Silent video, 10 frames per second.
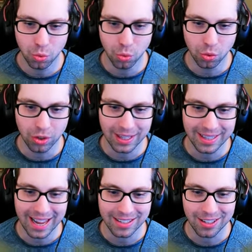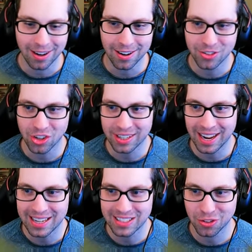Ooh, look at that touch. A
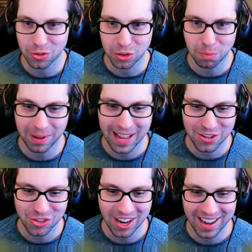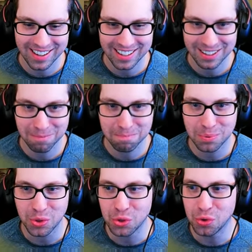nice little splash shot.
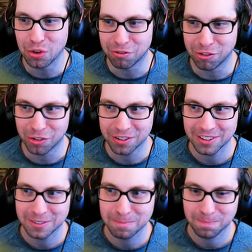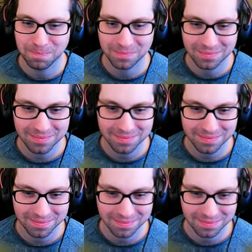Beautiful.
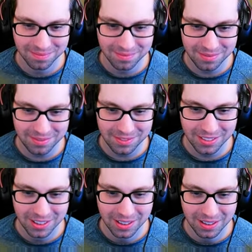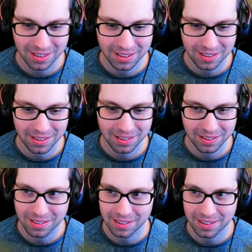Good work out of that bunker.
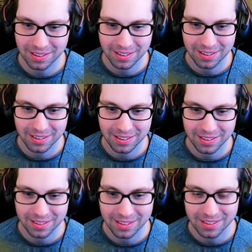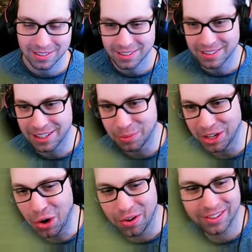Not much work left to do here. There we
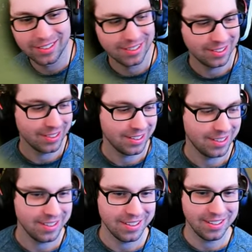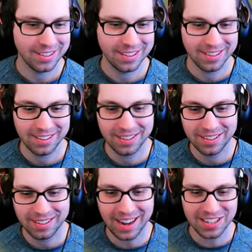go.
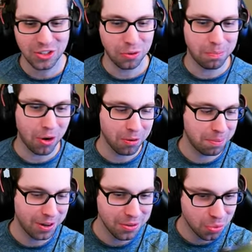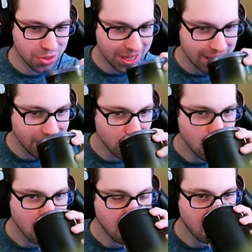And nice little par putt. We'll right take it. There.